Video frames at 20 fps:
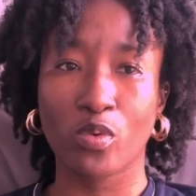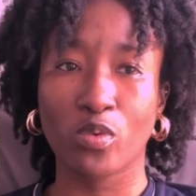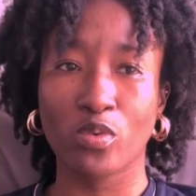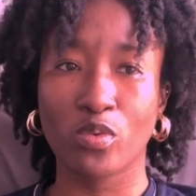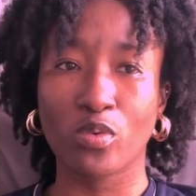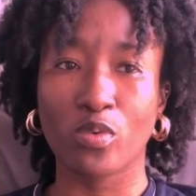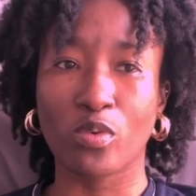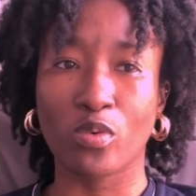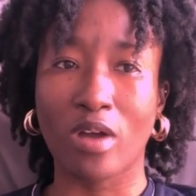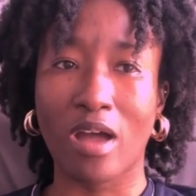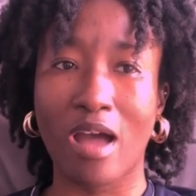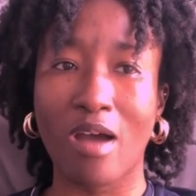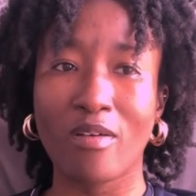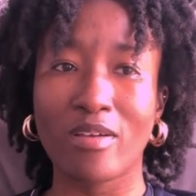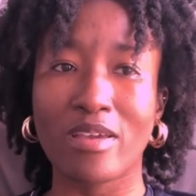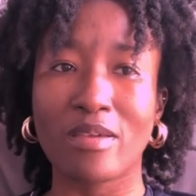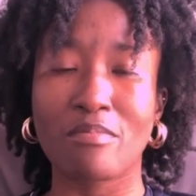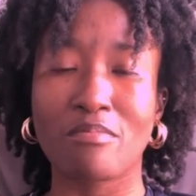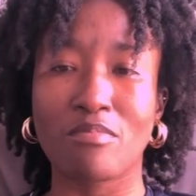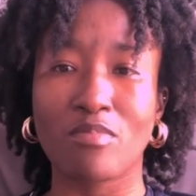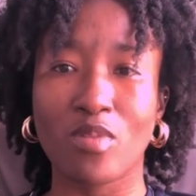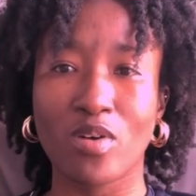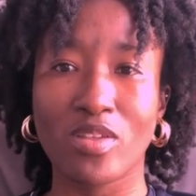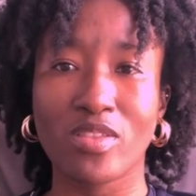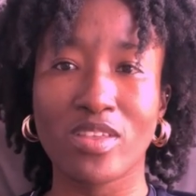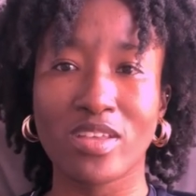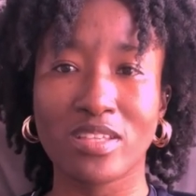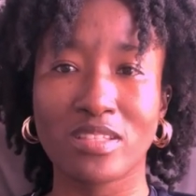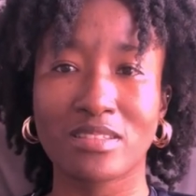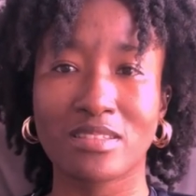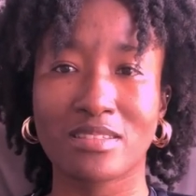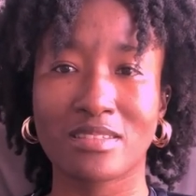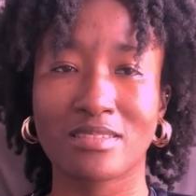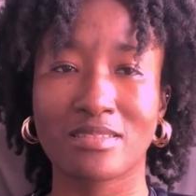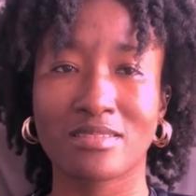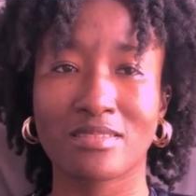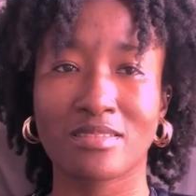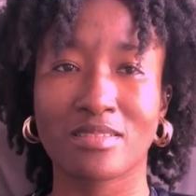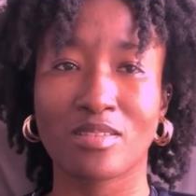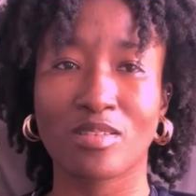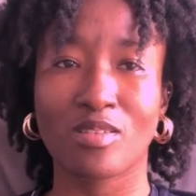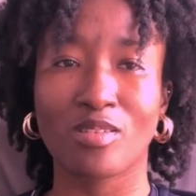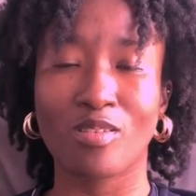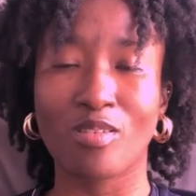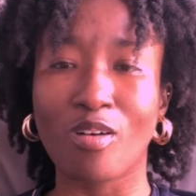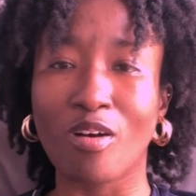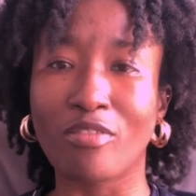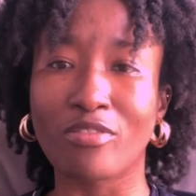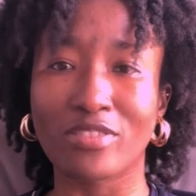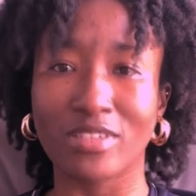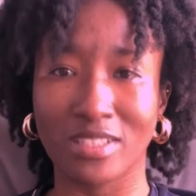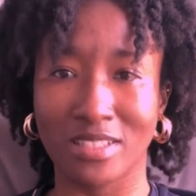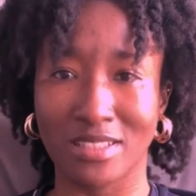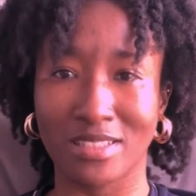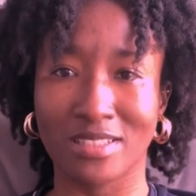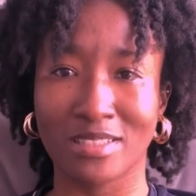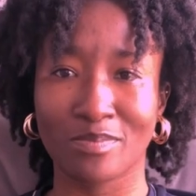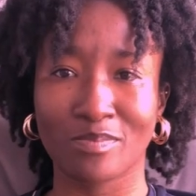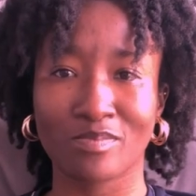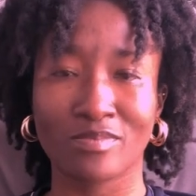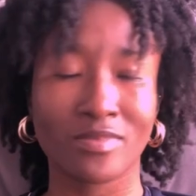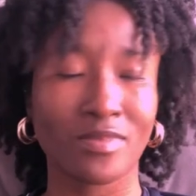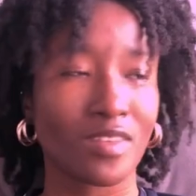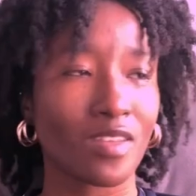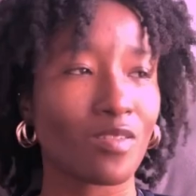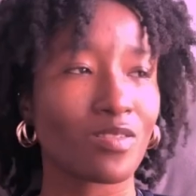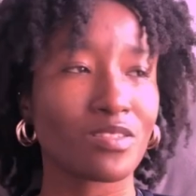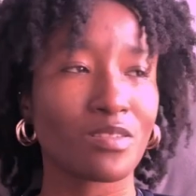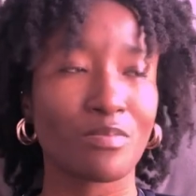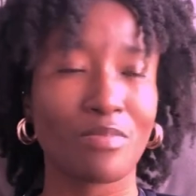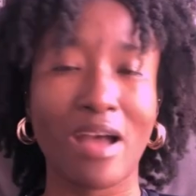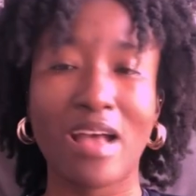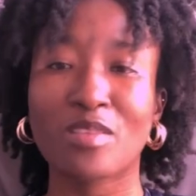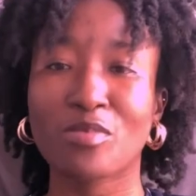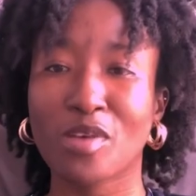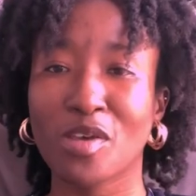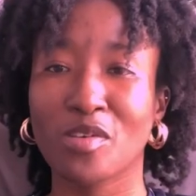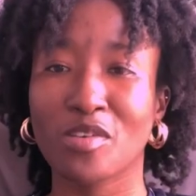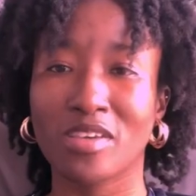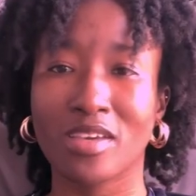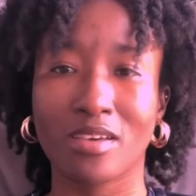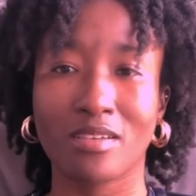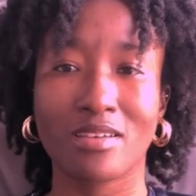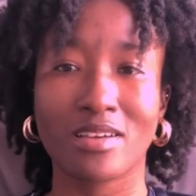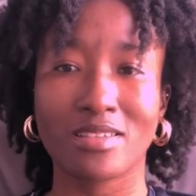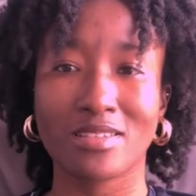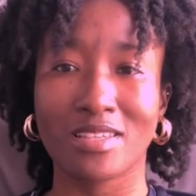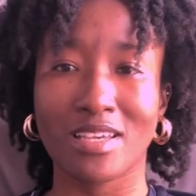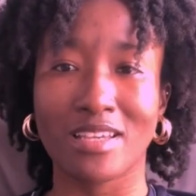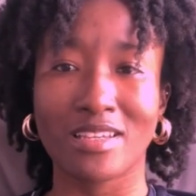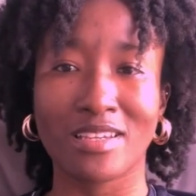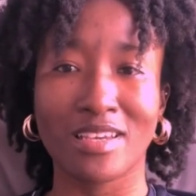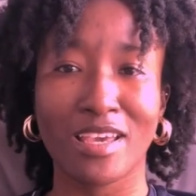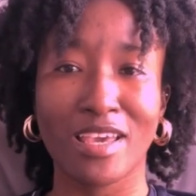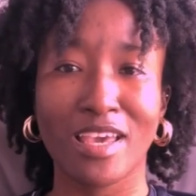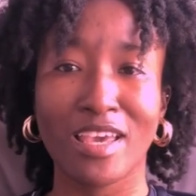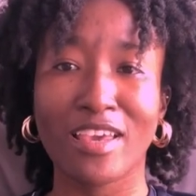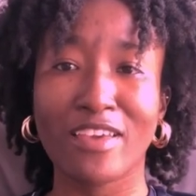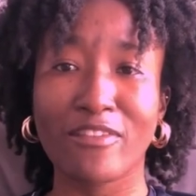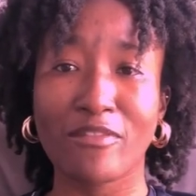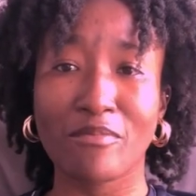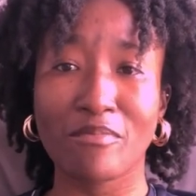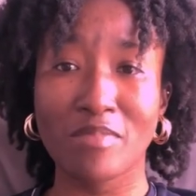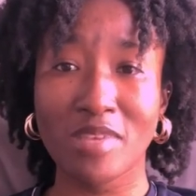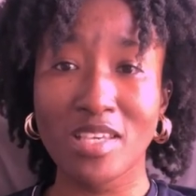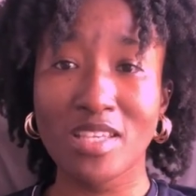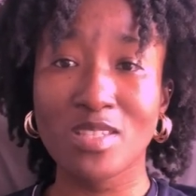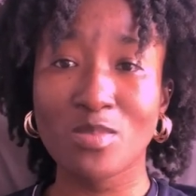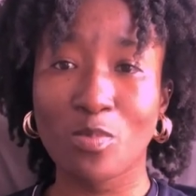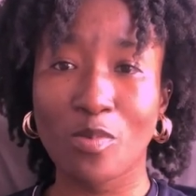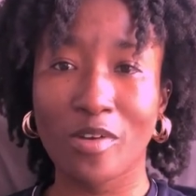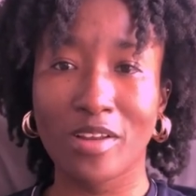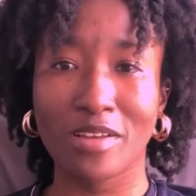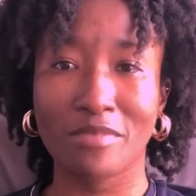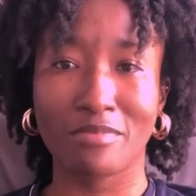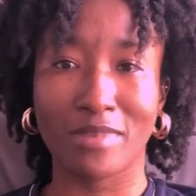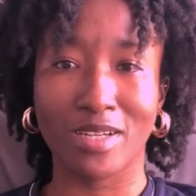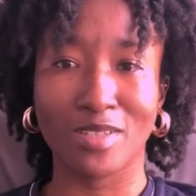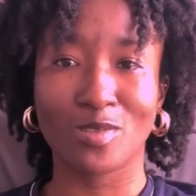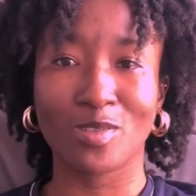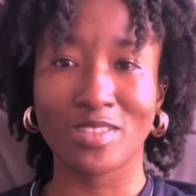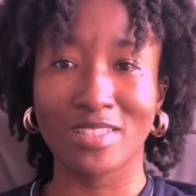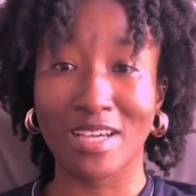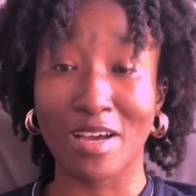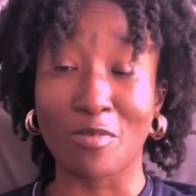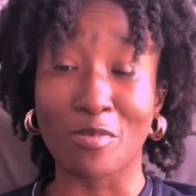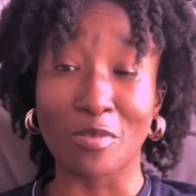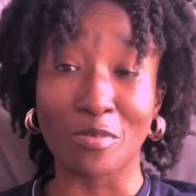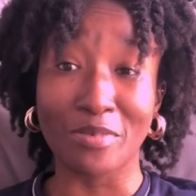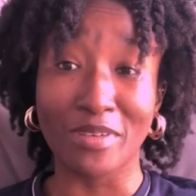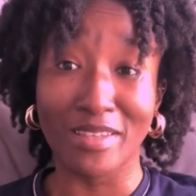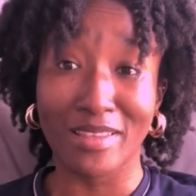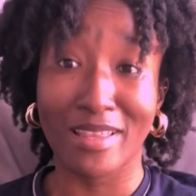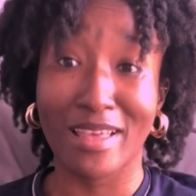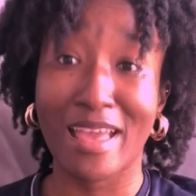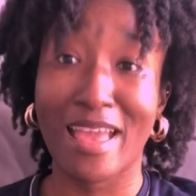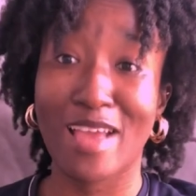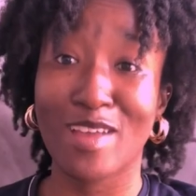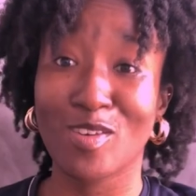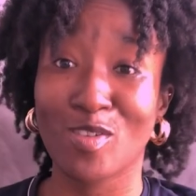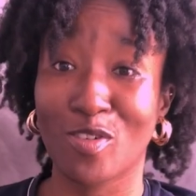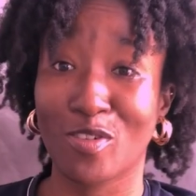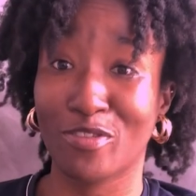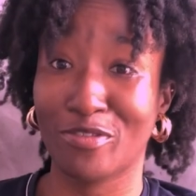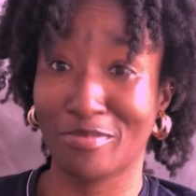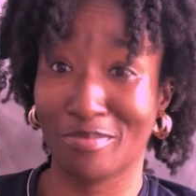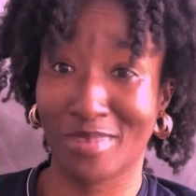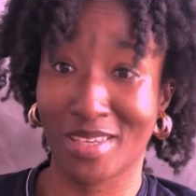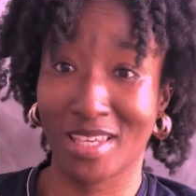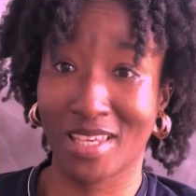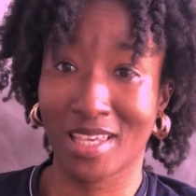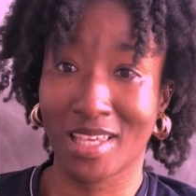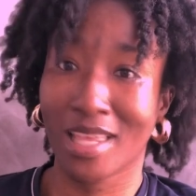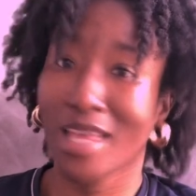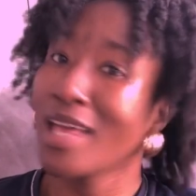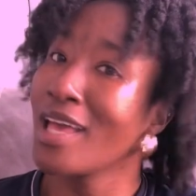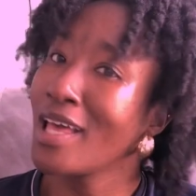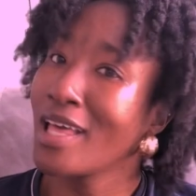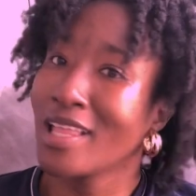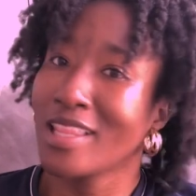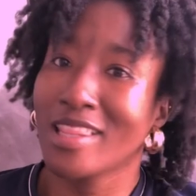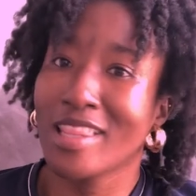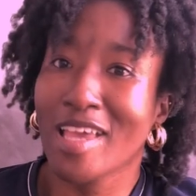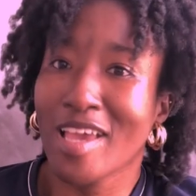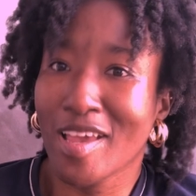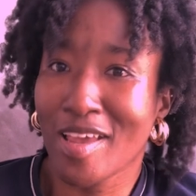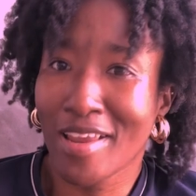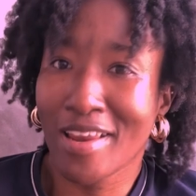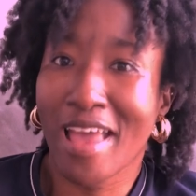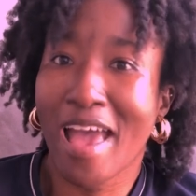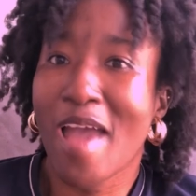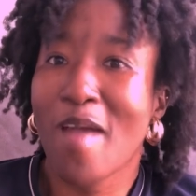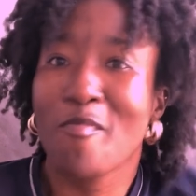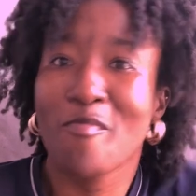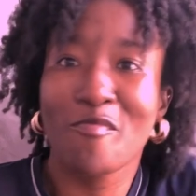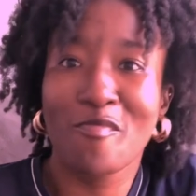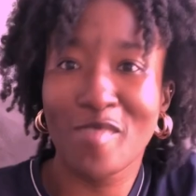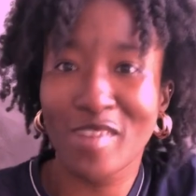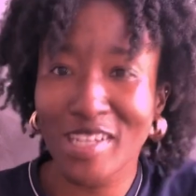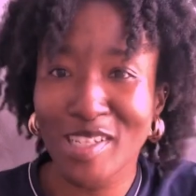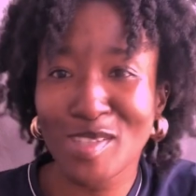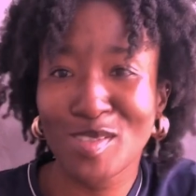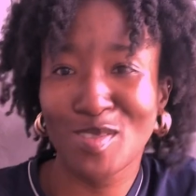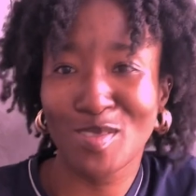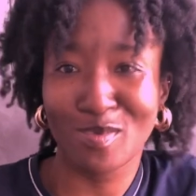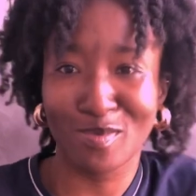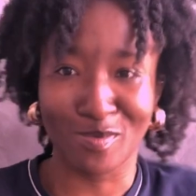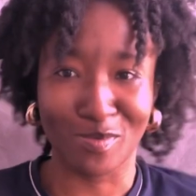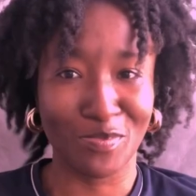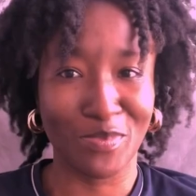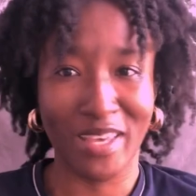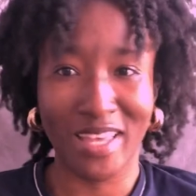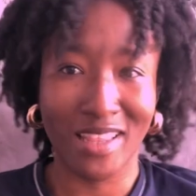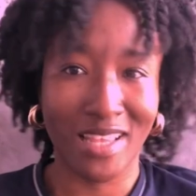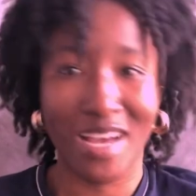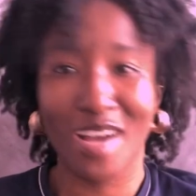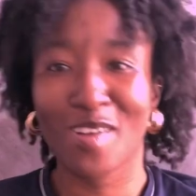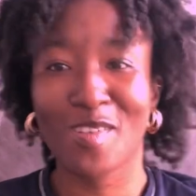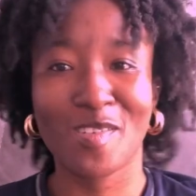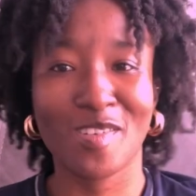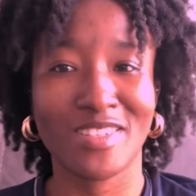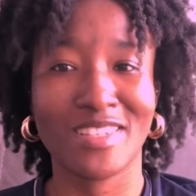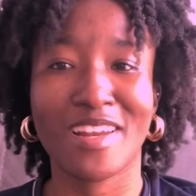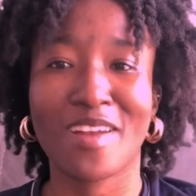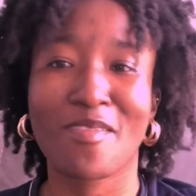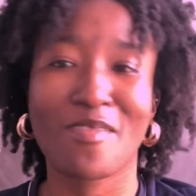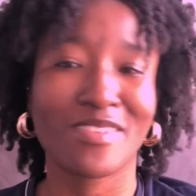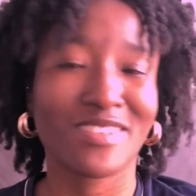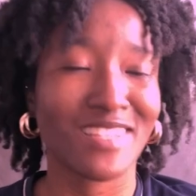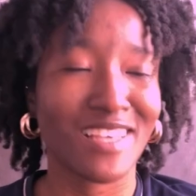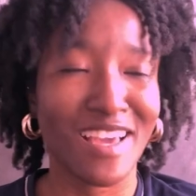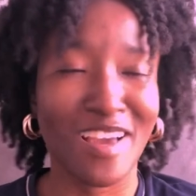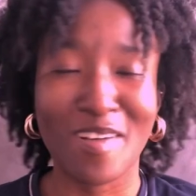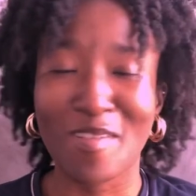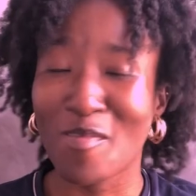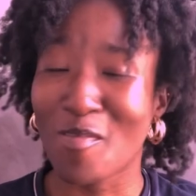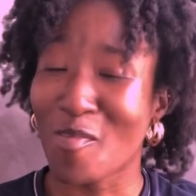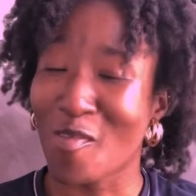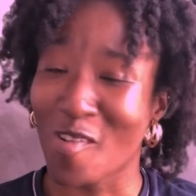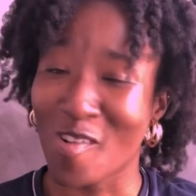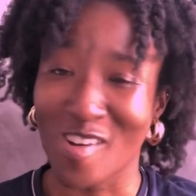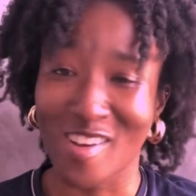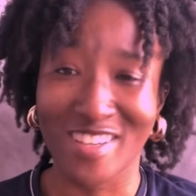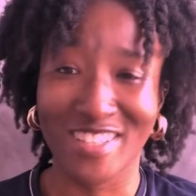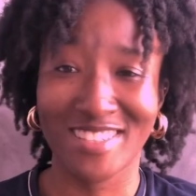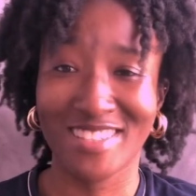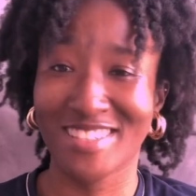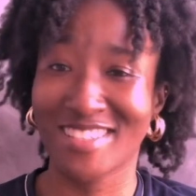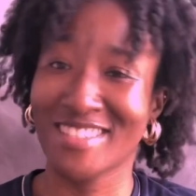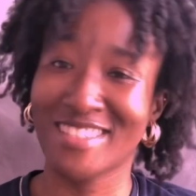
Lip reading: you know, how a mother's love is. There was a part where Eucharia said, if me spoiling my daughter will be the end of me, then I'm willing to bear that cross. And I was like, what?